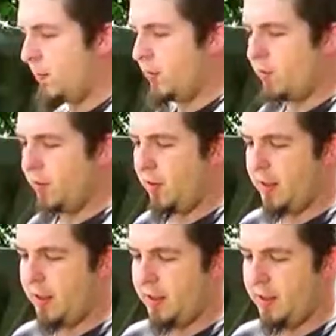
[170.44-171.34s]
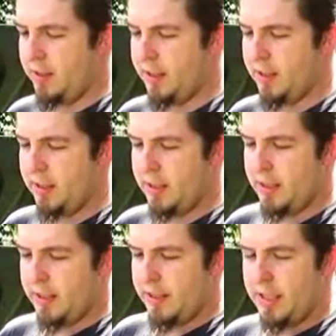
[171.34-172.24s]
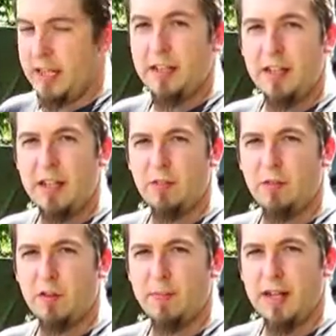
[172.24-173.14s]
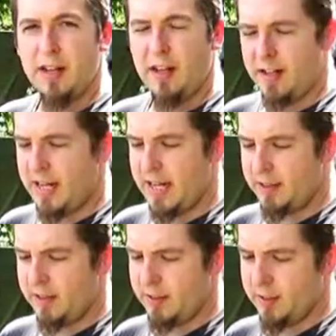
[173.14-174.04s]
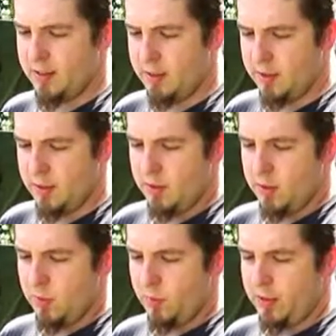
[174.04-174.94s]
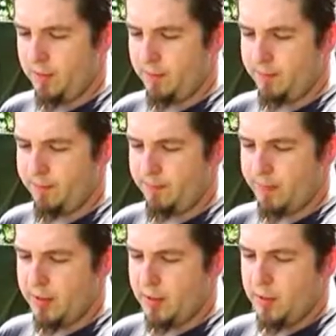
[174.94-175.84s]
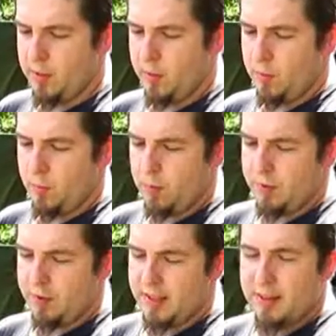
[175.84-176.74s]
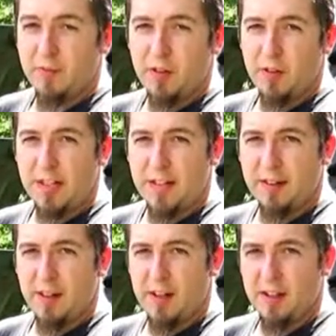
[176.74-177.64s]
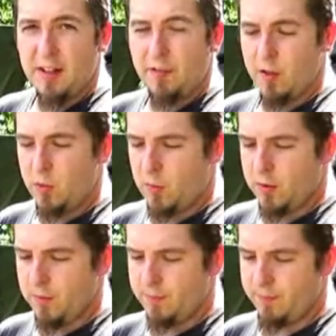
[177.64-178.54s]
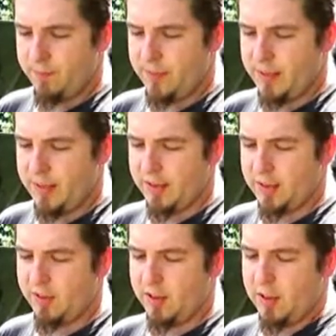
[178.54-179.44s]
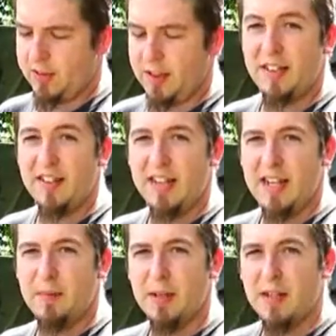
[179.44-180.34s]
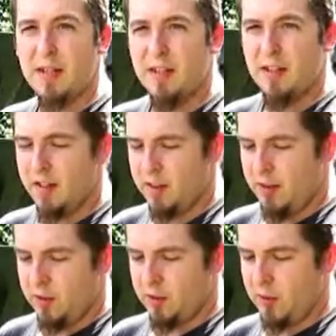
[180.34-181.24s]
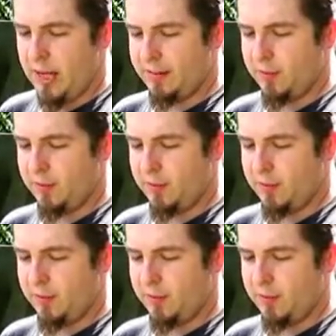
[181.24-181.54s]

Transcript: is turning, each teeth fail to make contact. Well, with a few teeth gone and a few worn, it's actually causing it to skip. So as it's